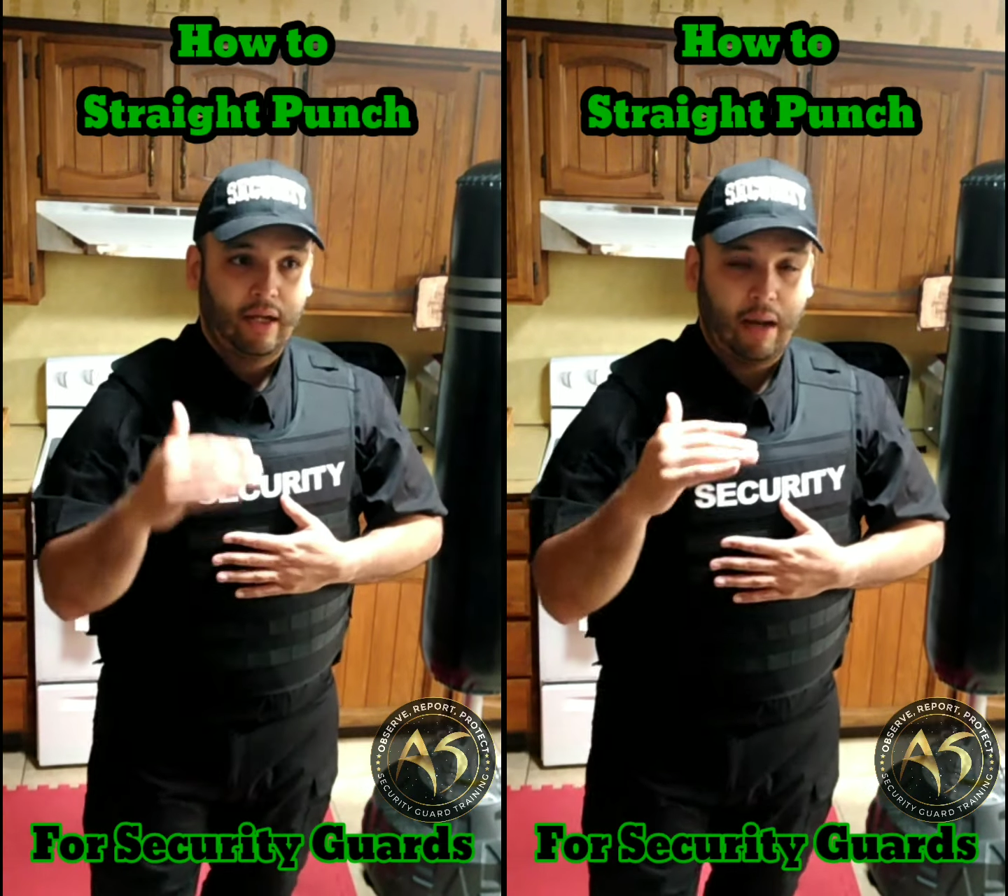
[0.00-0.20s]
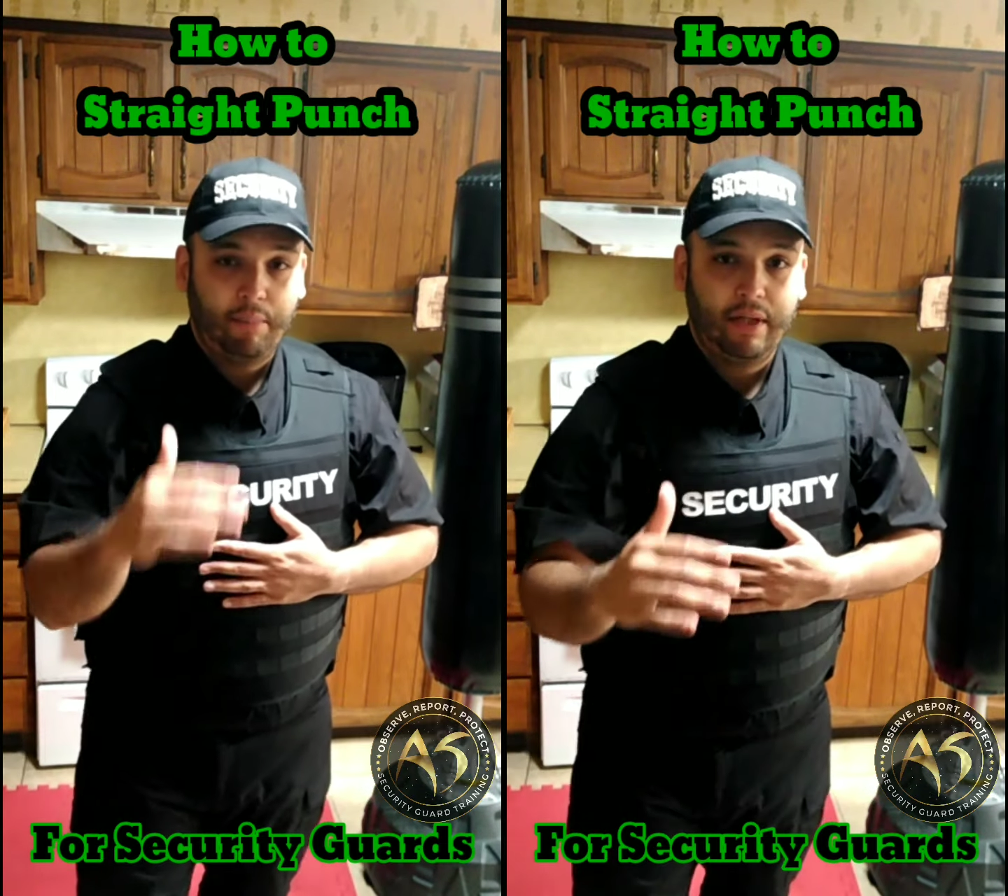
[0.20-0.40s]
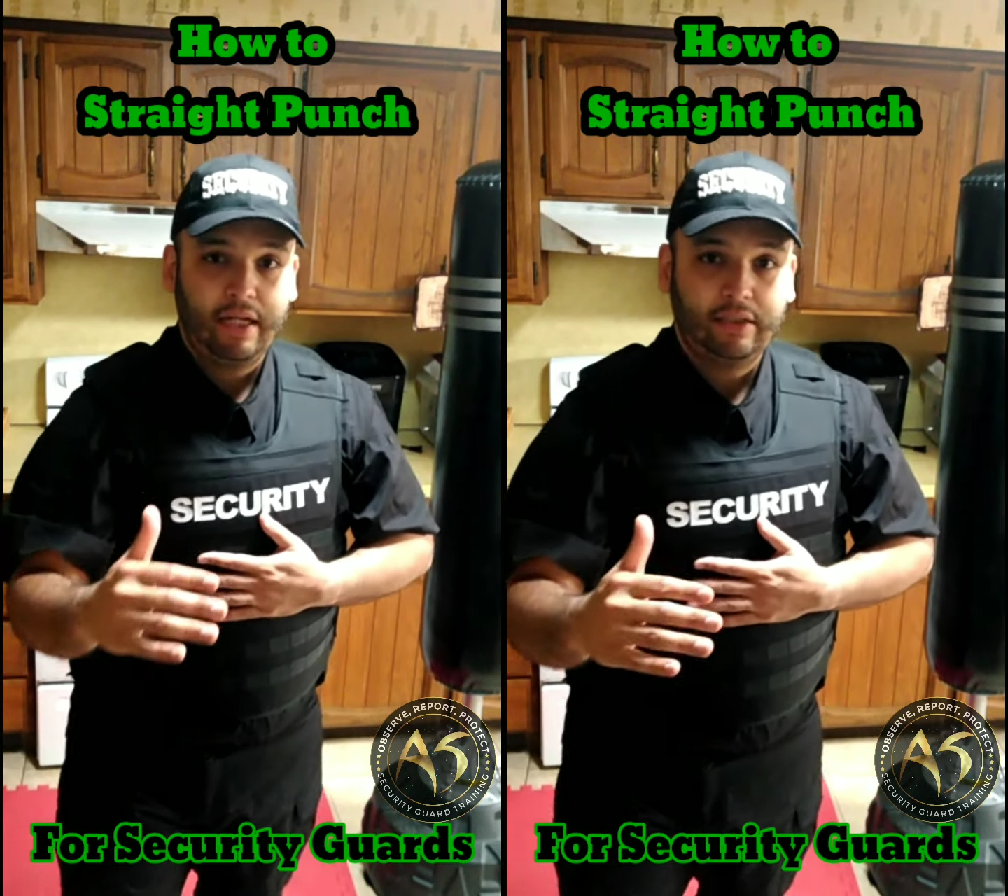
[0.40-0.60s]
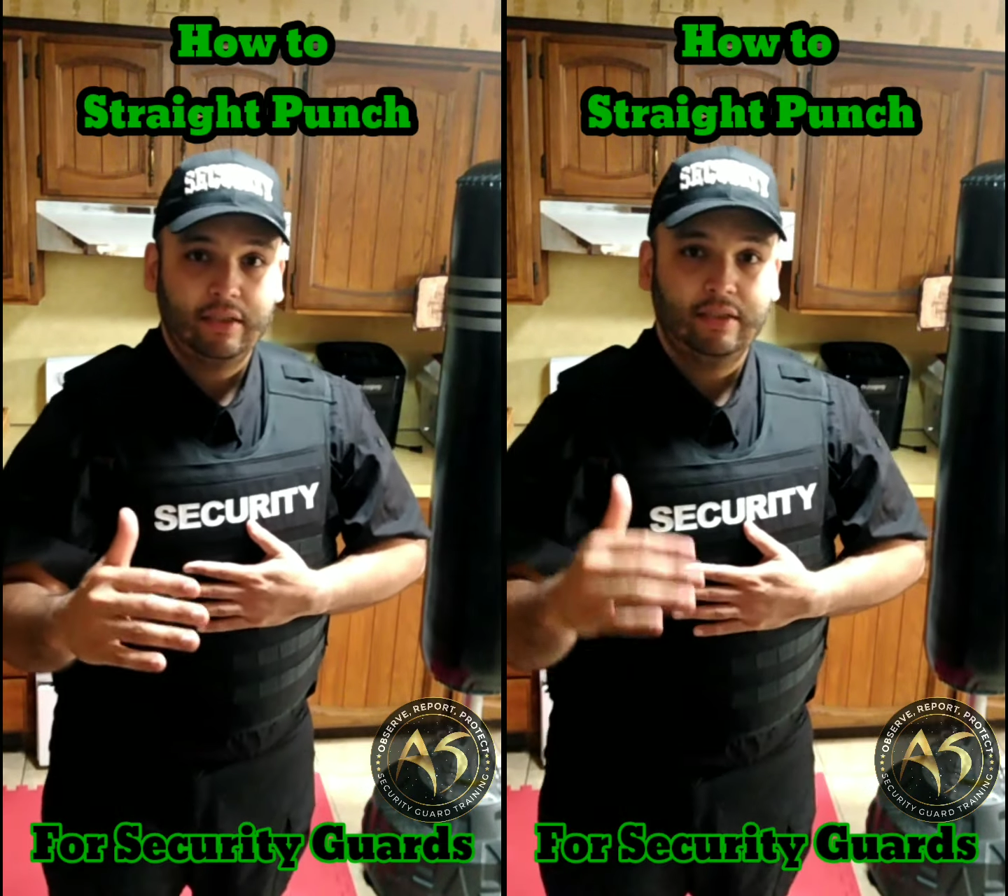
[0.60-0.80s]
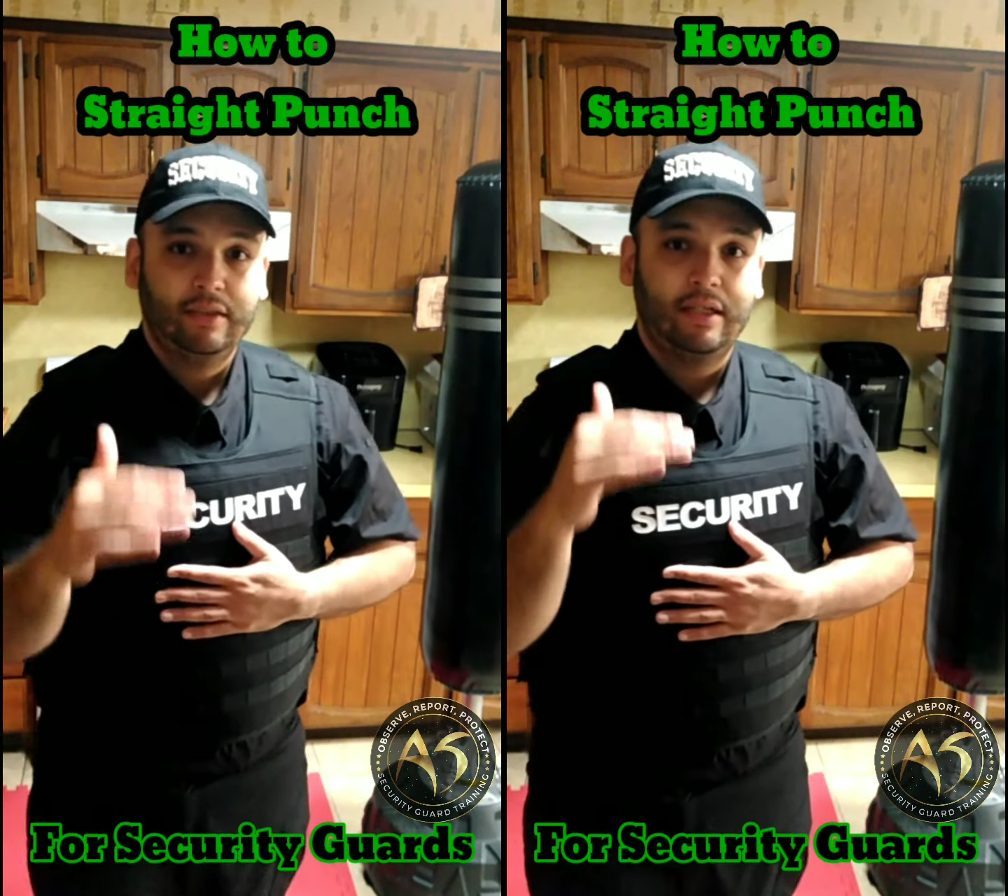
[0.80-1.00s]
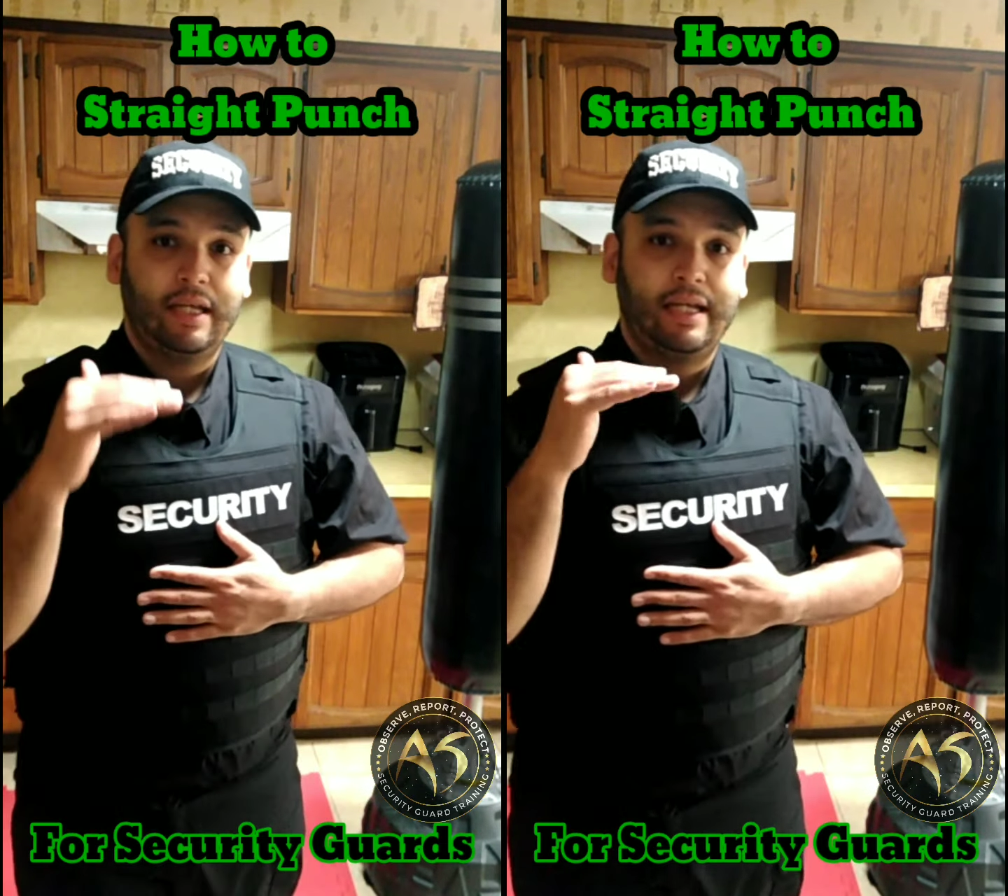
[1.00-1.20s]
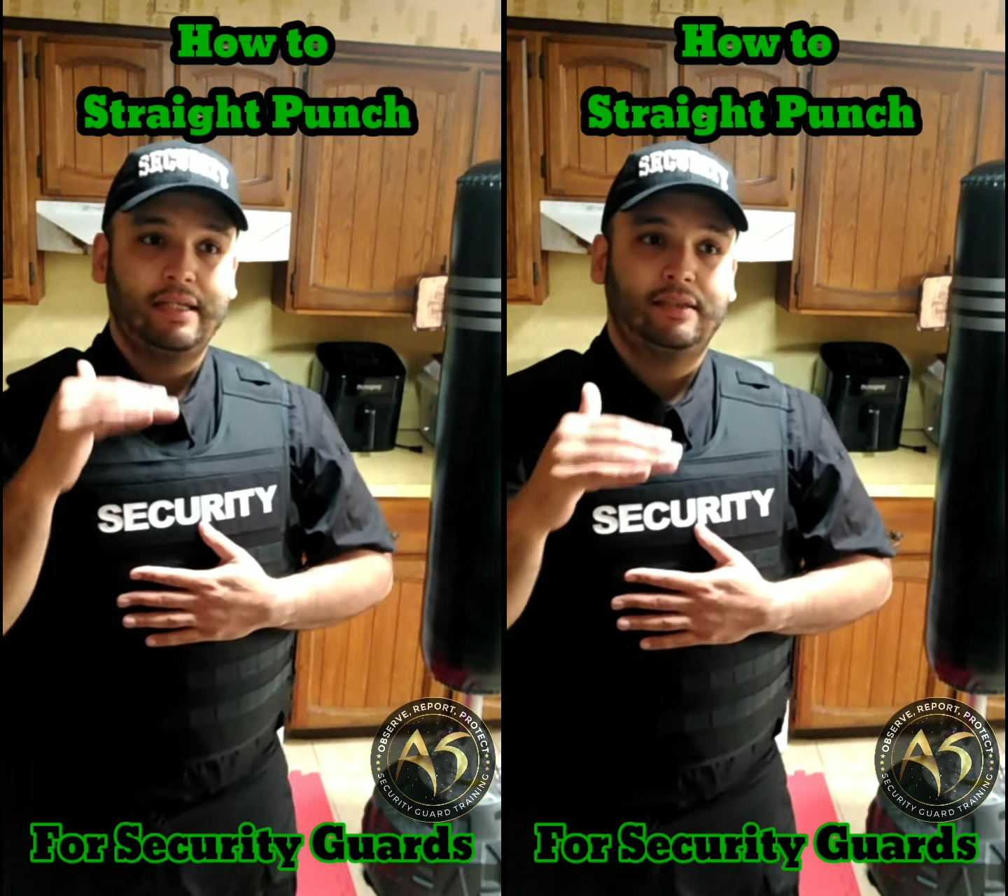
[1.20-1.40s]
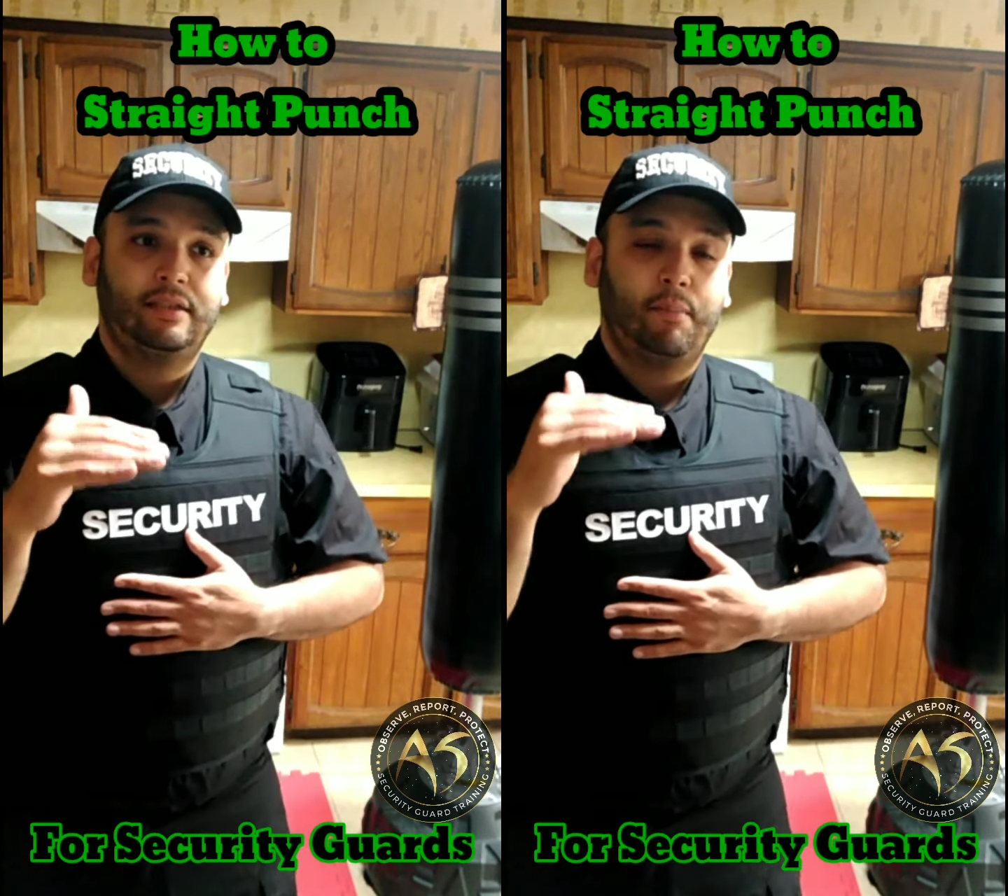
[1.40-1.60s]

Combinations is